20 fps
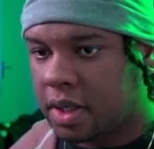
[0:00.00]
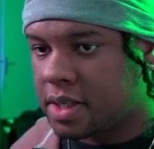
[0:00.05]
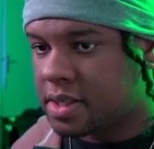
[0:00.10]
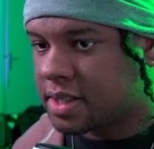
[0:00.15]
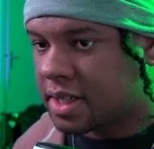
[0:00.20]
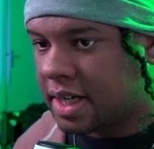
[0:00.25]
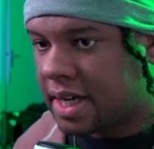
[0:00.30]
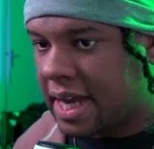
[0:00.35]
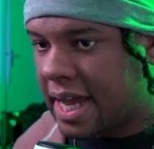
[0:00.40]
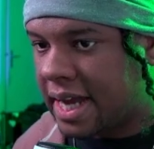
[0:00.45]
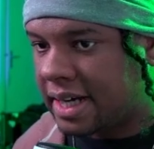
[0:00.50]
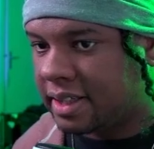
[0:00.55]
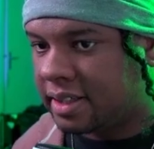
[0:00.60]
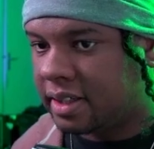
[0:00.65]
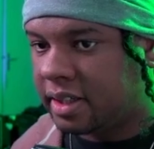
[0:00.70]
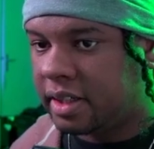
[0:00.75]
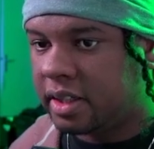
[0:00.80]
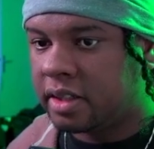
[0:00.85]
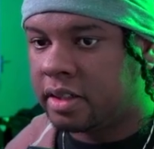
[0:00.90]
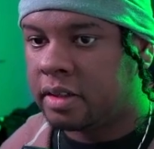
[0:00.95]
Is gonna add it
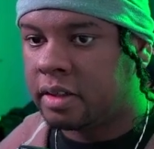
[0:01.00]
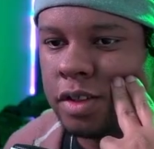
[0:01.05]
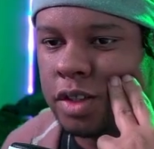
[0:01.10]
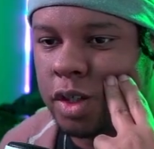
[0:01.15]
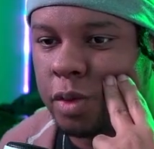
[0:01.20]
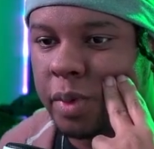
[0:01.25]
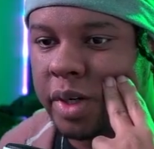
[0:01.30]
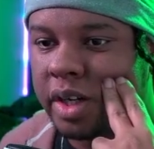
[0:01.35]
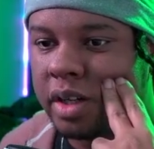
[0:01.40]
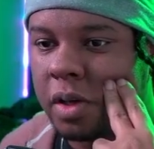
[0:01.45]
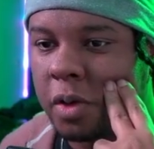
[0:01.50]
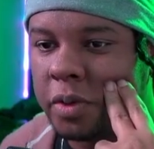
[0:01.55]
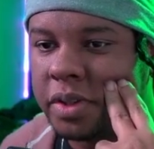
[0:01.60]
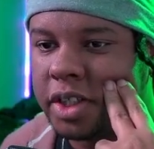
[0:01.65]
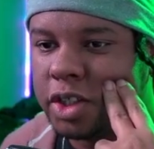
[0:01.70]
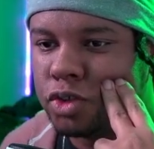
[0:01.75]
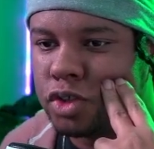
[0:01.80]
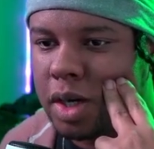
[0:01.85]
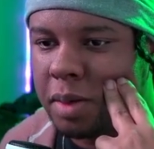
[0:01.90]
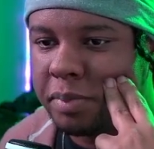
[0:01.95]
here. So you wanna click on
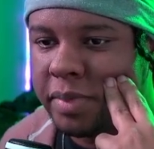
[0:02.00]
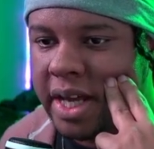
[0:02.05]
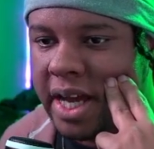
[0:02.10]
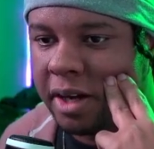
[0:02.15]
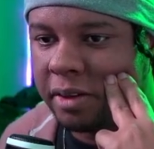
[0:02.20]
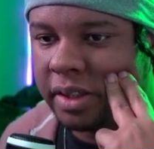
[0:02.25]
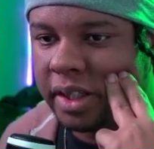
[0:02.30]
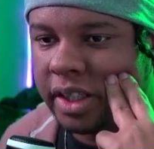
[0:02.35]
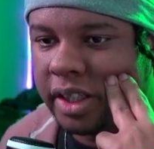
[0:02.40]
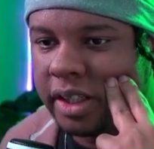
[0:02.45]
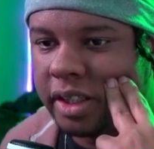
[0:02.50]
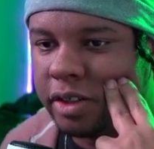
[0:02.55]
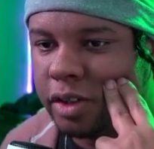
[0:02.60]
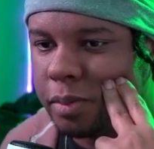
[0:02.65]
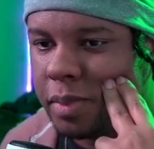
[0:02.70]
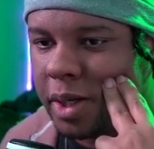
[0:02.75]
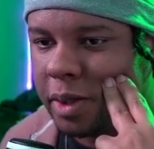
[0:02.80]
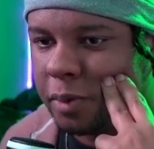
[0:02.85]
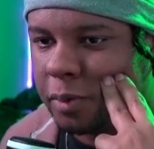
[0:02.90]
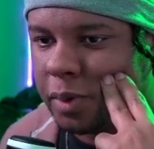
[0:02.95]
the drop down here, no
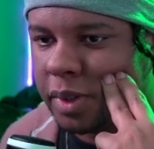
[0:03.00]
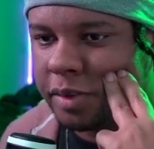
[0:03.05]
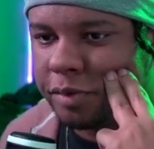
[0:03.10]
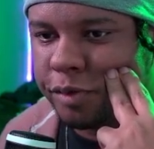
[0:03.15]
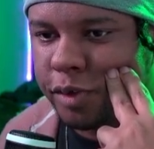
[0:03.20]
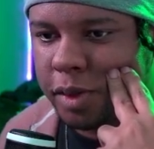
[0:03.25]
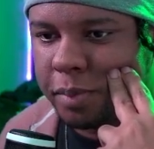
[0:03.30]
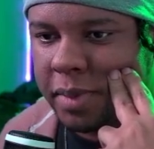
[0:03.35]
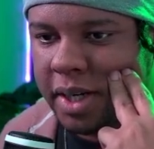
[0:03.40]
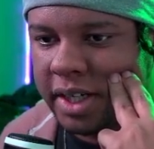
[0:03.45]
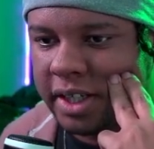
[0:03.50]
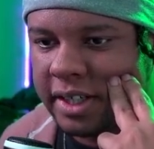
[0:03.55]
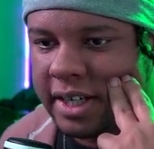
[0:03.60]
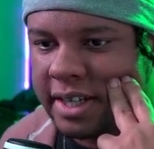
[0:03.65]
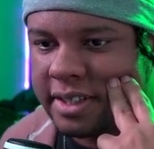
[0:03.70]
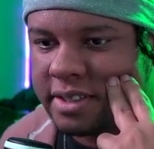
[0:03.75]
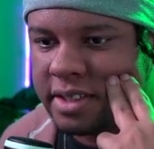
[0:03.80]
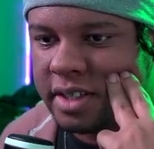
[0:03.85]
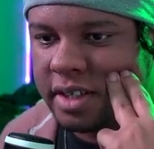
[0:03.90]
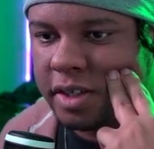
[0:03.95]
matter what format it
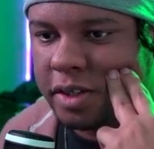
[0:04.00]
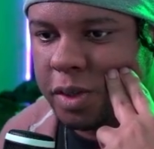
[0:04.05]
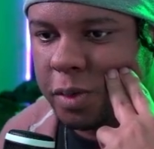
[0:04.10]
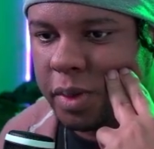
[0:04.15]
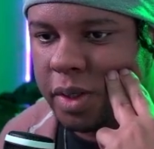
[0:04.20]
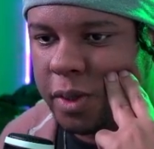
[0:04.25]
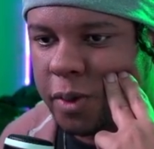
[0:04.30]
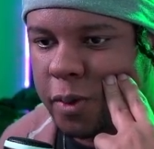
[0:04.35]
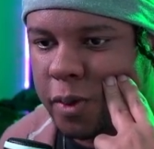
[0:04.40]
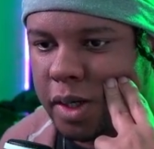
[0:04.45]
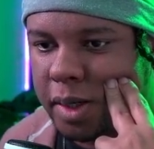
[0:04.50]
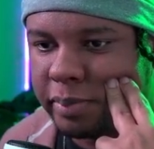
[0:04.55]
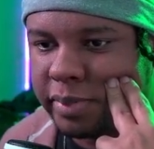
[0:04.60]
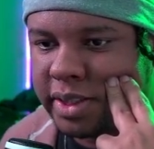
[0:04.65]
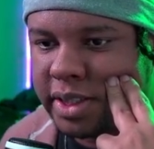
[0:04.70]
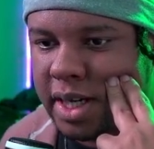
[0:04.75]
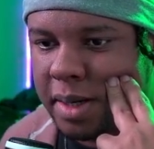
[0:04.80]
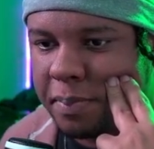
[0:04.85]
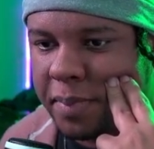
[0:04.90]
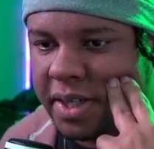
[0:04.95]
has here, you wanna go up
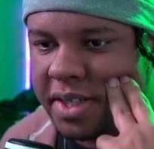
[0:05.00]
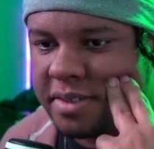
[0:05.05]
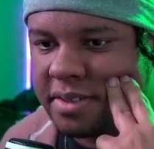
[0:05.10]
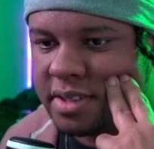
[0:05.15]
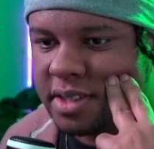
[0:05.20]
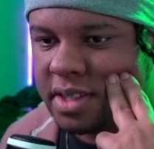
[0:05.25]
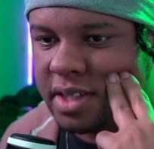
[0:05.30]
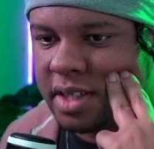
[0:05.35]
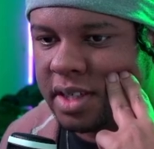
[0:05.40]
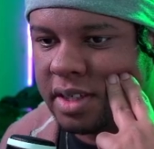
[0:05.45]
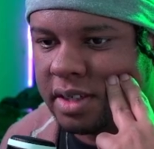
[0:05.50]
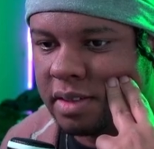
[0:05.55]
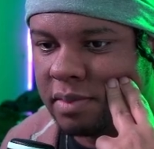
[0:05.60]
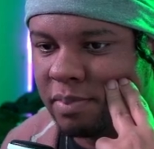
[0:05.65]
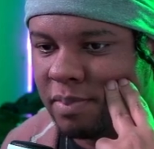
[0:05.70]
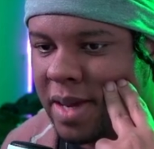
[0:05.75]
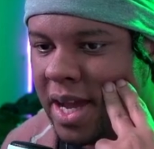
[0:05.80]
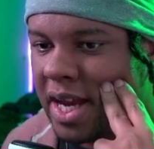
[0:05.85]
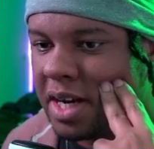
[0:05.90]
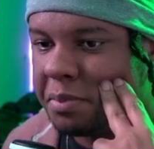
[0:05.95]
top and see
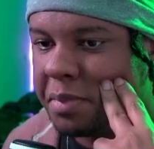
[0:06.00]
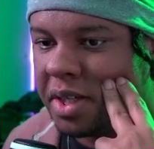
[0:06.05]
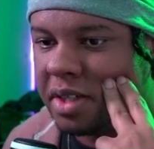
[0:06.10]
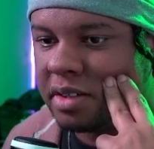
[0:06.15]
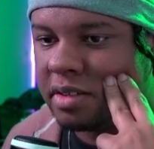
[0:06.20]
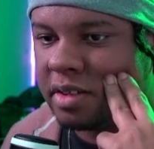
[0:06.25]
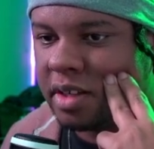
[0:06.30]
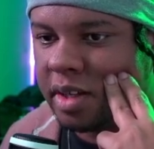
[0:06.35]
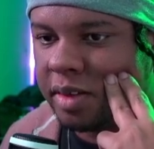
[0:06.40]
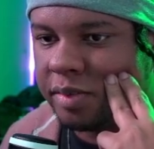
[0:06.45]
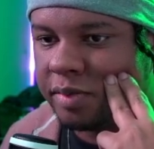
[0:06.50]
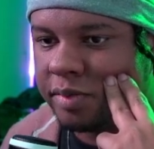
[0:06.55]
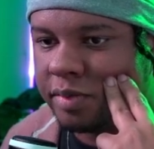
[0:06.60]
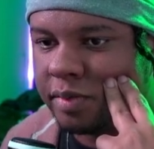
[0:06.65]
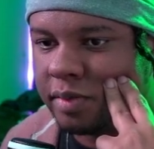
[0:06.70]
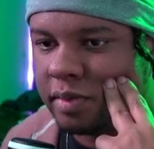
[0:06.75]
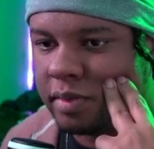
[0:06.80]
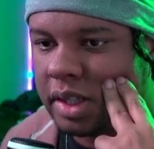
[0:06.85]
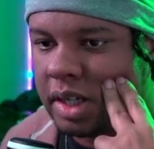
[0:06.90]
animated GIF.